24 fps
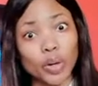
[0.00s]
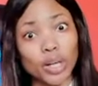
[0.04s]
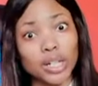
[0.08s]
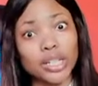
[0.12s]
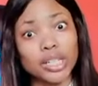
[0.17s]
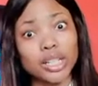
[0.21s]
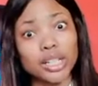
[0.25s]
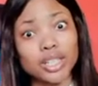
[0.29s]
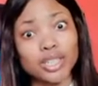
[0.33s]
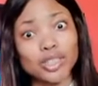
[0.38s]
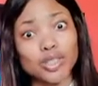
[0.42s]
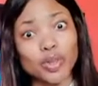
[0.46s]

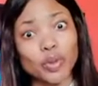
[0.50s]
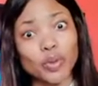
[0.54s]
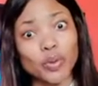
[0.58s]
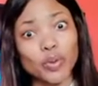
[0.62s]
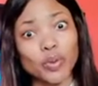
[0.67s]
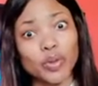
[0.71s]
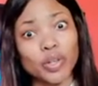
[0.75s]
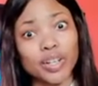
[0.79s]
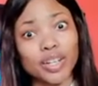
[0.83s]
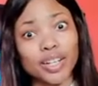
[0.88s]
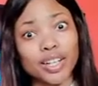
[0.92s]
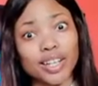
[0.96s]
What a
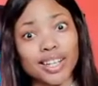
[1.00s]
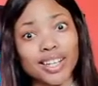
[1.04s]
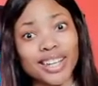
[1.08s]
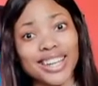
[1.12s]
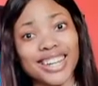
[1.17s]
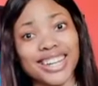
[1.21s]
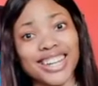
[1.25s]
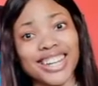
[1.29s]
joke.